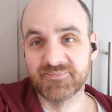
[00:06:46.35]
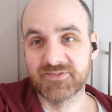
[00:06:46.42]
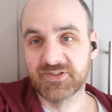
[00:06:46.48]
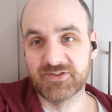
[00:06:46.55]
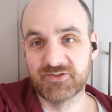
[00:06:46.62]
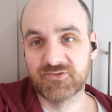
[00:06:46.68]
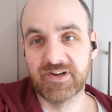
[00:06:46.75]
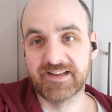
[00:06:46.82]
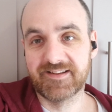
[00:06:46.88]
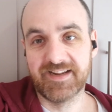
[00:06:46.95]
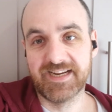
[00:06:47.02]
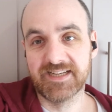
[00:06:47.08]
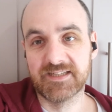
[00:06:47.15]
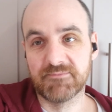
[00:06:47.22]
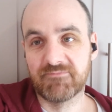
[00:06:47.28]
Just
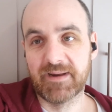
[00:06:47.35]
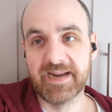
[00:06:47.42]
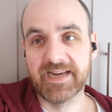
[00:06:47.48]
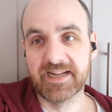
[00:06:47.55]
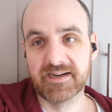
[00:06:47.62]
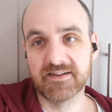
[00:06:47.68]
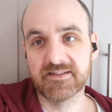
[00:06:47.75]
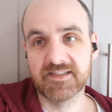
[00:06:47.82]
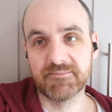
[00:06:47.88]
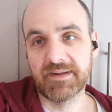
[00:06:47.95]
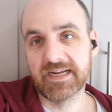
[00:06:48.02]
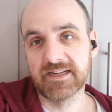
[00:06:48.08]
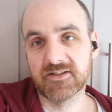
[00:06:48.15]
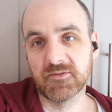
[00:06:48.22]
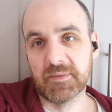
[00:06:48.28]
translate to plain English and
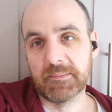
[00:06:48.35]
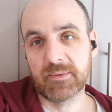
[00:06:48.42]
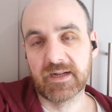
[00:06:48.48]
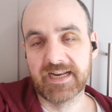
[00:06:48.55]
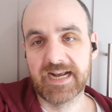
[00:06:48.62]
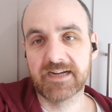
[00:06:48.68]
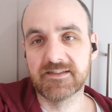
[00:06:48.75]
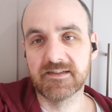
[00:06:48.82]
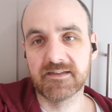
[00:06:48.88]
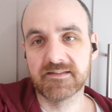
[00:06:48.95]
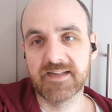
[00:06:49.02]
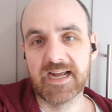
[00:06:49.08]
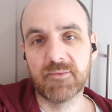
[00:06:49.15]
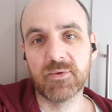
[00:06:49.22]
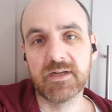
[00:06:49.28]
make it so people can actually
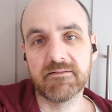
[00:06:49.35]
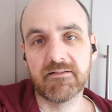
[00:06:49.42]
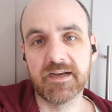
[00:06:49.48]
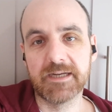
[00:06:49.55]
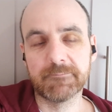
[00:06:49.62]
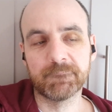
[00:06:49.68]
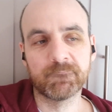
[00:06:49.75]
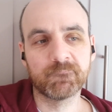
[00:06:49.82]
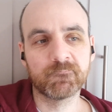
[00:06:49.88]
understand what you're saying.